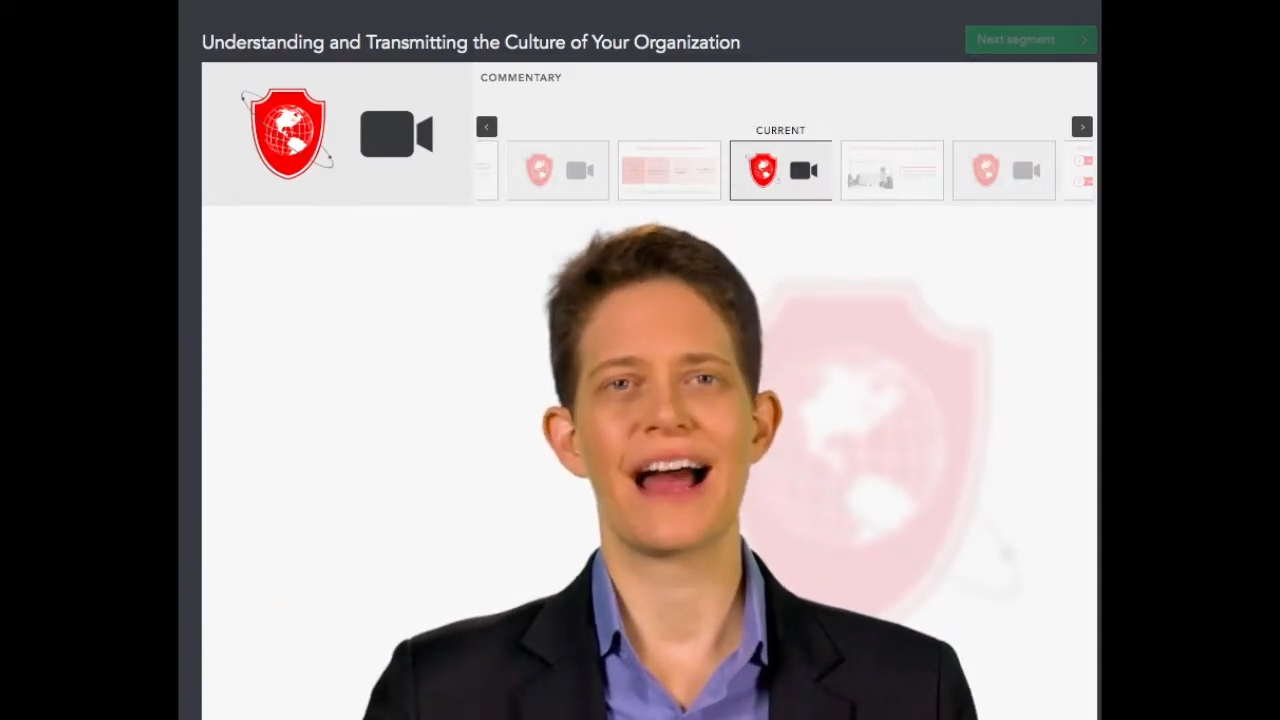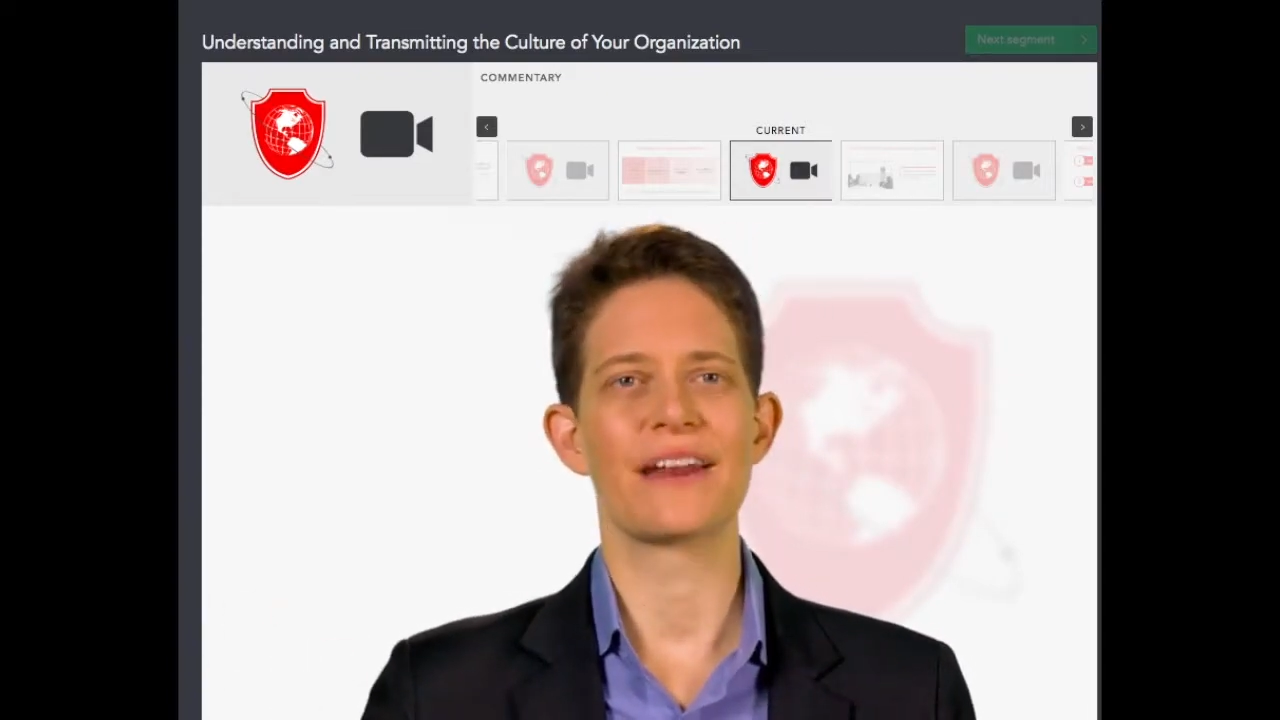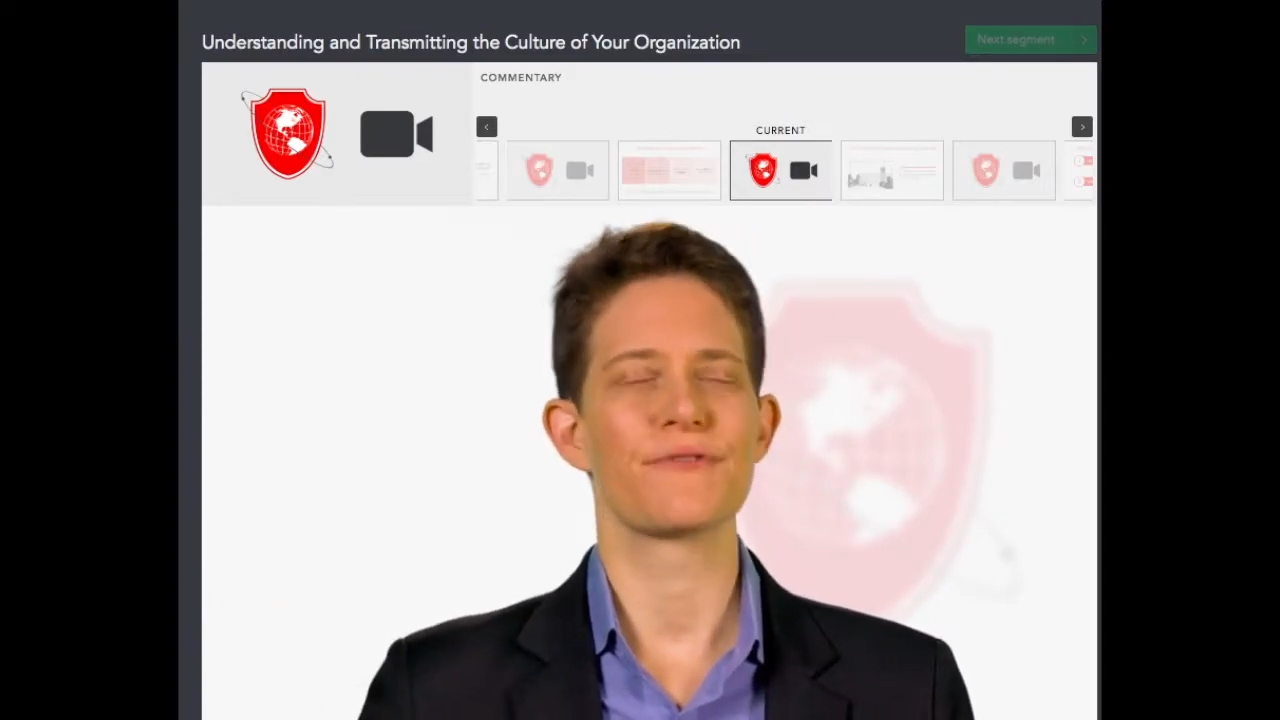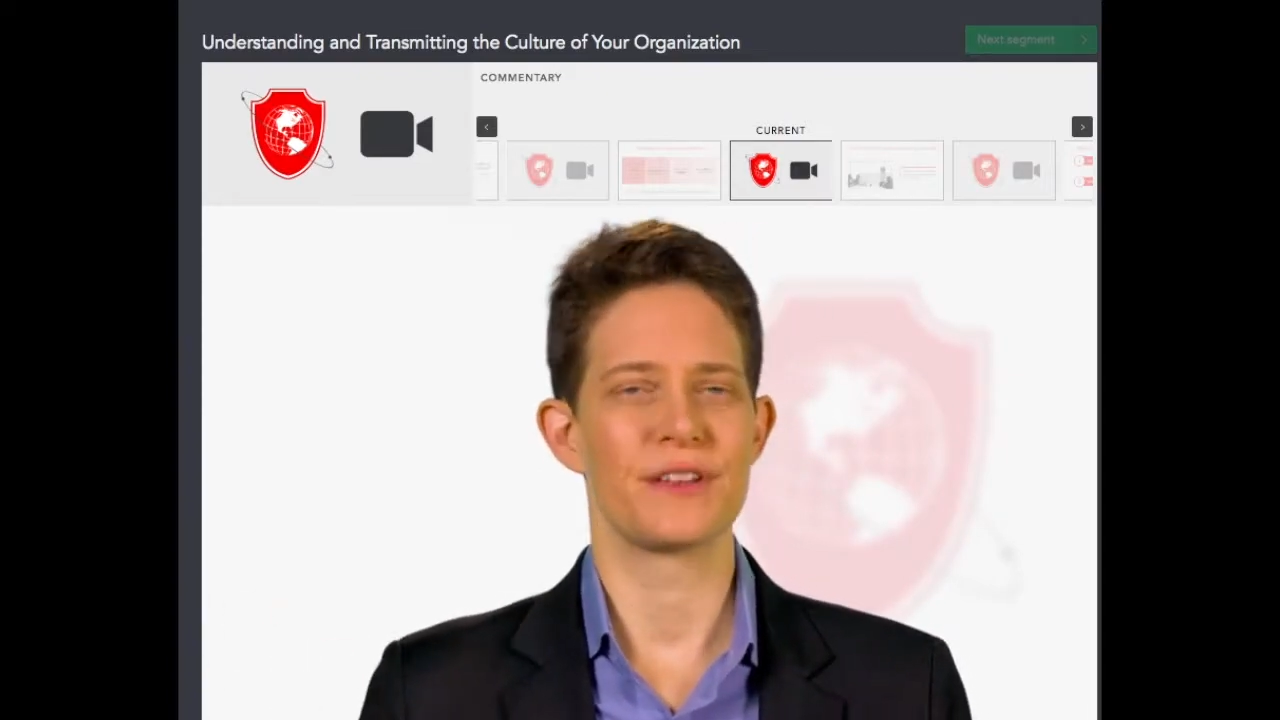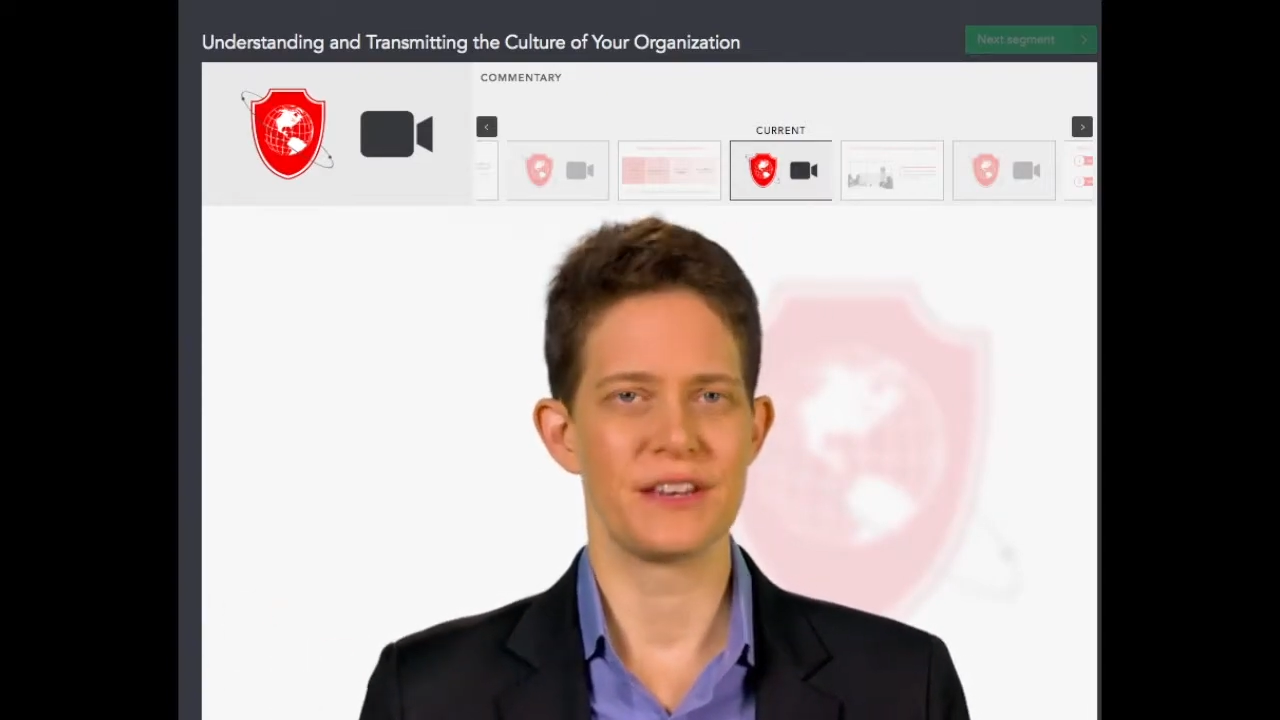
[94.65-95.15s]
line for the